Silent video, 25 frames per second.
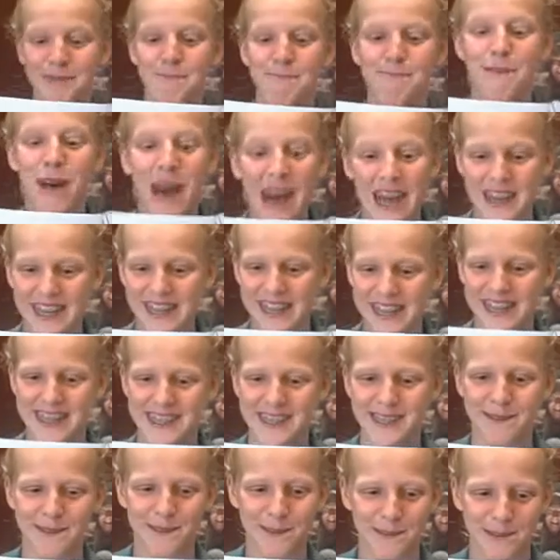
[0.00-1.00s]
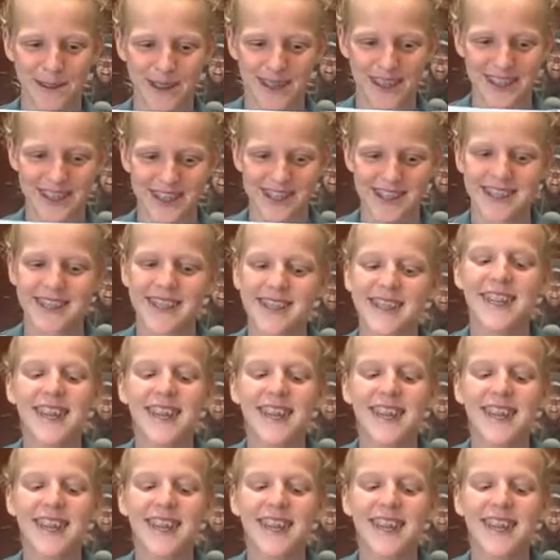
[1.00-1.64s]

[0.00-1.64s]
News, my News of the World.